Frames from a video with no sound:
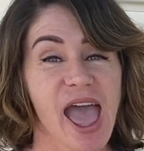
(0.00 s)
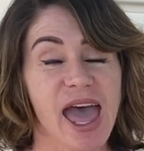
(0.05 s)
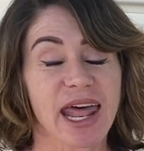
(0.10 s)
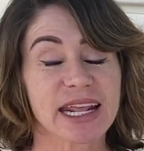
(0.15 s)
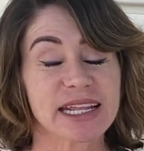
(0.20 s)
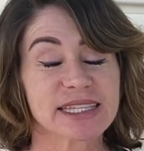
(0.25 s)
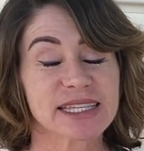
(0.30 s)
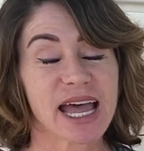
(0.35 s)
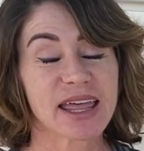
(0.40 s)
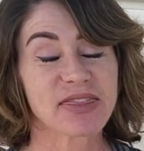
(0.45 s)
And
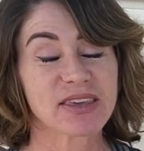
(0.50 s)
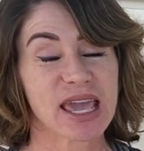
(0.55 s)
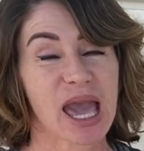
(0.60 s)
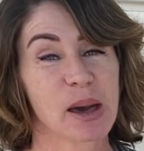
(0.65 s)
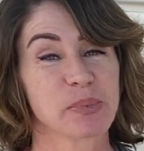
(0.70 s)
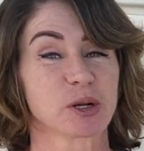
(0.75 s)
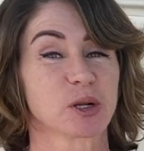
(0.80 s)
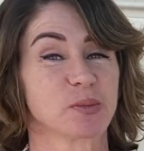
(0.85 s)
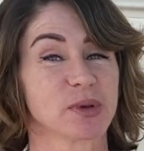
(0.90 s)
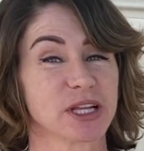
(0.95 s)
inside the
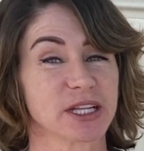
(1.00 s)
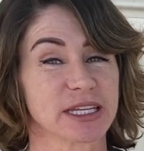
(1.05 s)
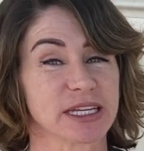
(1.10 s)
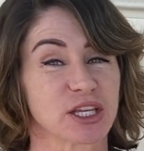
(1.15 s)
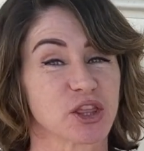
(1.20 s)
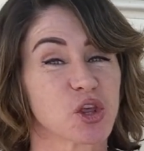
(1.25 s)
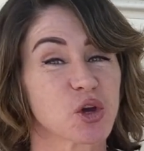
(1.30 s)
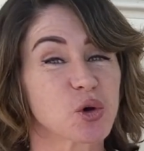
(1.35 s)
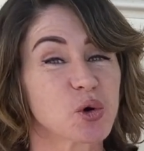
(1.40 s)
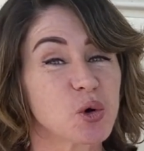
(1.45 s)
Capitol
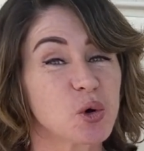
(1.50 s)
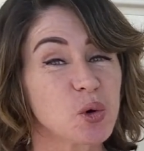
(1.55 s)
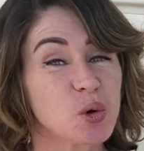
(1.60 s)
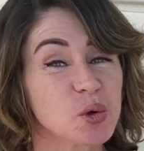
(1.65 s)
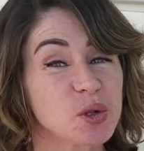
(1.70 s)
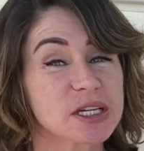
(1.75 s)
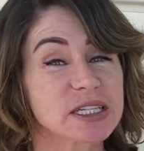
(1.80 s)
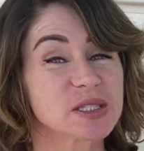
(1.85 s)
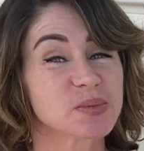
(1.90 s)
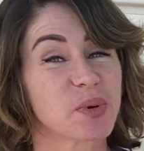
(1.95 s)
building, the
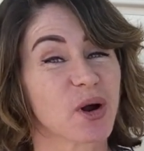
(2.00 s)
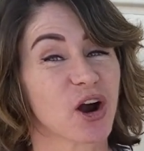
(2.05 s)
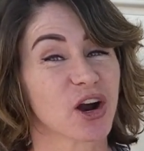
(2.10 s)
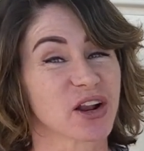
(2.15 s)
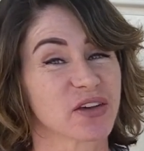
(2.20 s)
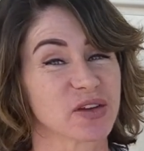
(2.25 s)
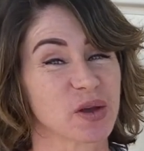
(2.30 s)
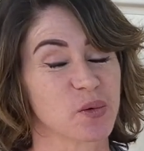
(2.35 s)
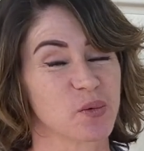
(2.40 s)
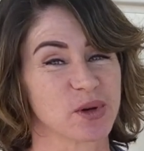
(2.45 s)
coolest part
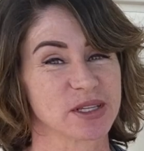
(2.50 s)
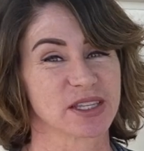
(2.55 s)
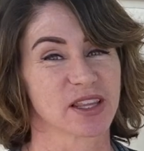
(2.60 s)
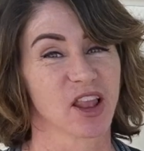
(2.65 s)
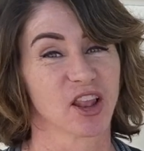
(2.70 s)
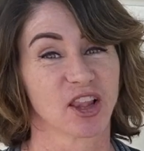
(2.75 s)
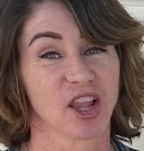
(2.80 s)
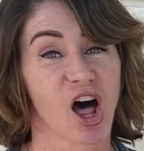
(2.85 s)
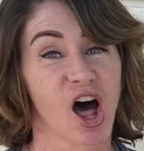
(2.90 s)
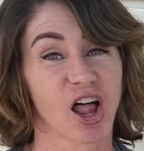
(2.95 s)
of it was
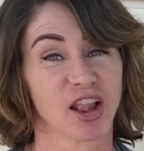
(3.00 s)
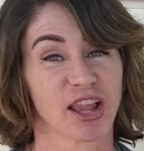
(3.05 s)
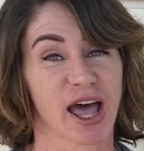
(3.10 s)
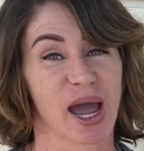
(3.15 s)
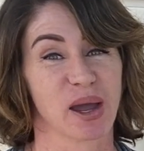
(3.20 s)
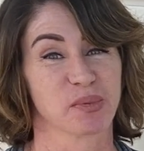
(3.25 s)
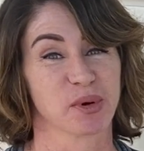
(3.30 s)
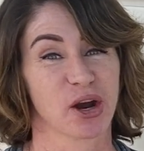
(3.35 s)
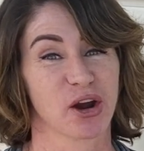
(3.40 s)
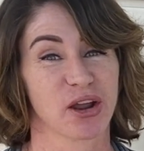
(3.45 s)
the law
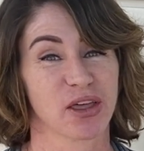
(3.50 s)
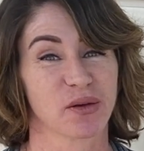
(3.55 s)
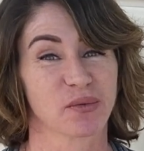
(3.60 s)
library.